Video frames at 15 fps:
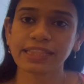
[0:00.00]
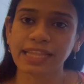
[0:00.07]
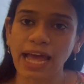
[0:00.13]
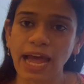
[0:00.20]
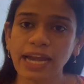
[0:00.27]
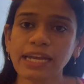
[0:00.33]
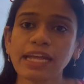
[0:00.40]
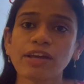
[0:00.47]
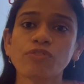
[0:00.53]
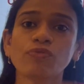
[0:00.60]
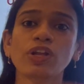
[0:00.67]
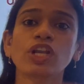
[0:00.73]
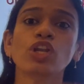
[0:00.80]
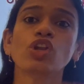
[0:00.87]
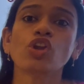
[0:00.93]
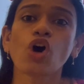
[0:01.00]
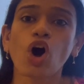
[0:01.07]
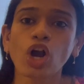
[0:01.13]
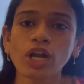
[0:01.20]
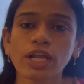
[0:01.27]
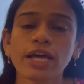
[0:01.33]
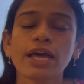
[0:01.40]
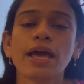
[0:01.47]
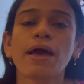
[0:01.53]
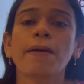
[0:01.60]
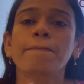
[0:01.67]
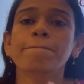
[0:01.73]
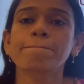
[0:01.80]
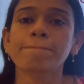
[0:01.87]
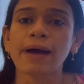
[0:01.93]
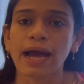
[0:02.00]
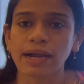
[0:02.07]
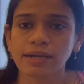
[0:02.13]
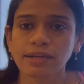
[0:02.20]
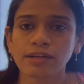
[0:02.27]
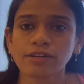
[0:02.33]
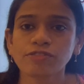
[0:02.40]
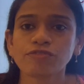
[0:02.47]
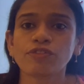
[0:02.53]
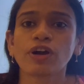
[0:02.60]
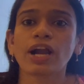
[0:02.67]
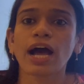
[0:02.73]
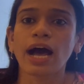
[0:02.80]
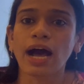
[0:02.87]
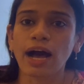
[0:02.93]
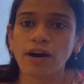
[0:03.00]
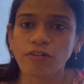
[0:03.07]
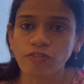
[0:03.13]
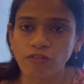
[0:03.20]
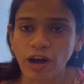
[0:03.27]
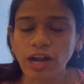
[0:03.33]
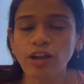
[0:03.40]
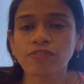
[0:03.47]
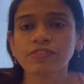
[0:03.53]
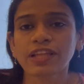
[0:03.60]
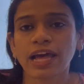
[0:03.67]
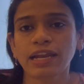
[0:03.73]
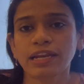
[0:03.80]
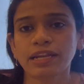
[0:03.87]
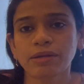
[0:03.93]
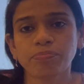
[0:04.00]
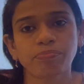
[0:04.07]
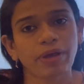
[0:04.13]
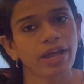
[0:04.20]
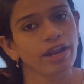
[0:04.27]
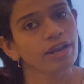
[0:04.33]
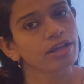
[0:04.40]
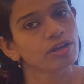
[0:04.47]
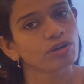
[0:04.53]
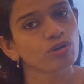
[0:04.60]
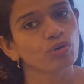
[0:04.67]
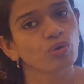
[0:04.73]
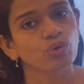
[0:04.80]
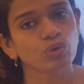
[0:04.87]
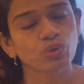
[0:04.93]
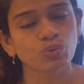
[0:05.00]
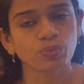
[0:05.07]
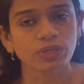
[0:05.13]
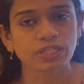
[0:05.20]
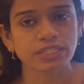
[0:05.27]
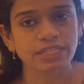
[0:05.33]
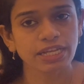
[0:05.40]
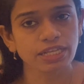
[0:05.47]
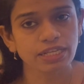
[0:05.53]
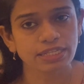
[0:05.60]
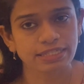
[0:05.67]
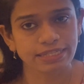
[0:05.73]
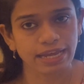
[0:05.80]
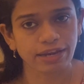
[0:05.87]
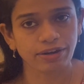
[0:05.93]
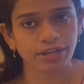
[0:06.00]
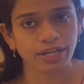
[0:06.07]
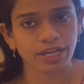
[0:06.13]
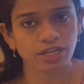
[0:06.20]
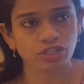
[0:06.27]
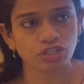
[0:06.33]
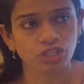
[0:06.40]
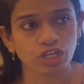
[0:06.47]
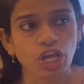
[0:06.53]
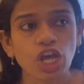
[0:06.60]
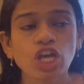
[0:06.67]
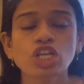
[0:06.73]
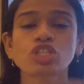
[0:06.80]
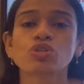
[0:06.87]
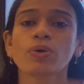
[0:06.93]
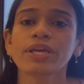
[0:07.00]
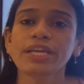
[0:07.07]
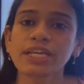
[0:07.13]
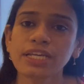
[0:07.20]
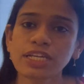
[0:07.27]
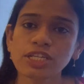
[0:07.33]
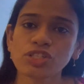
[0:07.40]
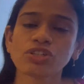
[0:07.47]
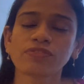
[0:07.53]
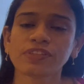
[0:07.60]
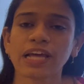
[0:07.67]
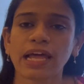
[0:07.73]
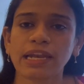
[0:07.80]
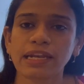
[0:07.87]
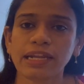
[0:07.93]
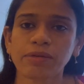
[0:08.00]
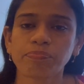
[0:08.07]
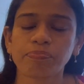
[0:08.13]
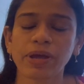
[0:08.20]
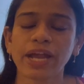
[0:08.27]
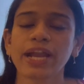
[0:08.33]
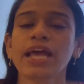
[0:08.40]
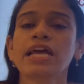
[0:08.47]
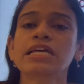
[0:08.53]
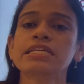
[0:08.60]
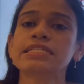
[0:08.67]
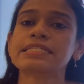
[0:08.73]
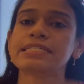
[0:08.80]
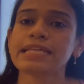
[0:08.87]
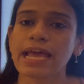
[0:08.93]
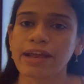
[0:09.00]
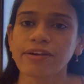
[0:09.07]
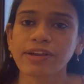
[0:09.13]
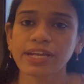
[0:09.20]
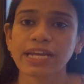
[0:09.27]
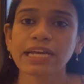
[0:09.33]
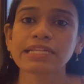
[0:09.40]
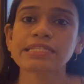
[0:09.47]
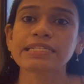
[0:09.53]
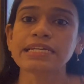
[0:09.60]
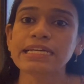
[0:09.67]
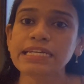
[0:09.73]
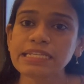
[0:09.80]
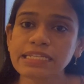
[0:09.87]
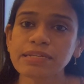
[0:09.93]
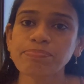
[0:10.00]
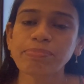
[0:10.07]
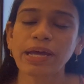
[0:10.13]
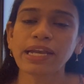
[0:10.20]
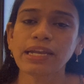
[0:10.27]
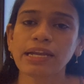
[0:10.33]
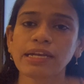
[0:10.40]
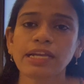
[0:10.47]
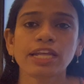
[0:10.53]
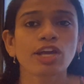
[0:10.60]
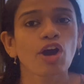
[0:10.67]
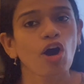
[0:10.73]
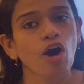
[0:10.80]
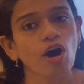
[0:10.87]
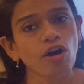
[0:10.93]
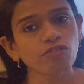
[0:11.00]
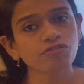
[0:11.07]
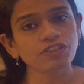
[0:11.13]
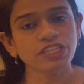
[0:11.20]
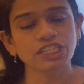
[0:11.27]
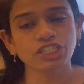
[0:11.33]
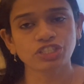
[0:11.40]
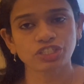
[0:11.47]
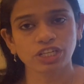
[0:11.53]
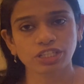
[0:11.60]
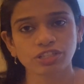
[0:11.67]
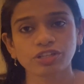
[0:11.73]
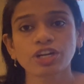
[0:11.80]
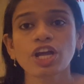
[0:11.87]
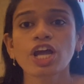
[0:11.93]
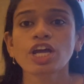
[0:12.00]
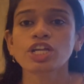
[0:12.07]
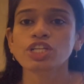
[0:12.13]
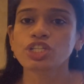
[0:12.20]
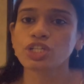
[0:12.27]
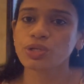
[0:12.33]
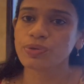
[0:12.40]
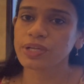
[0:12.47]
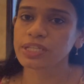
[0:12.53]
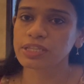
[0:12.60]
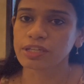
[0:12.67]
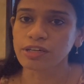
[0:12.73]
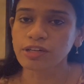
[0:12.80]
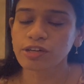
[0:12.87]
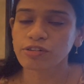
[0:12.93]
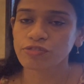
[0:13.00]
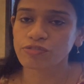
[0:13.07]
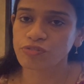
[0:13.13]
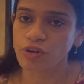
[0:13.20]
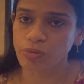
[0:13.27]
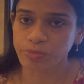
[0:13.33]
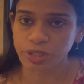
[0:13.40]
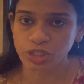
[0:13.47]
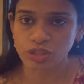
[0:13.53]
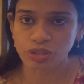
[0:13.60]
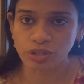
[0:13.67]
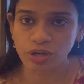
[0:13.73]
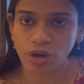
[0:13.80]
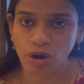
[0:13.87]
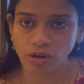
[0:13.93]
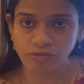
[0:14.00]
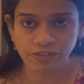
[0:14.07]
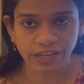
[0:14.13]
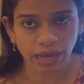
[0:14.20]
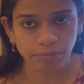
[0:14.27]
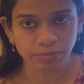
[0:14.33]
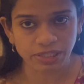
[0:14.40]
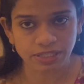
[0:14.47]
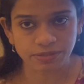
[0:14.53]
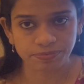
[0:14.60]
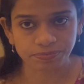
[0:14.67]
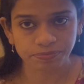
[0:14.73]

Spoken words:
that will not matter for one of the allelic pair towards the segregation. So each of the allelic pair segregates independently of each other during the formation of gametes.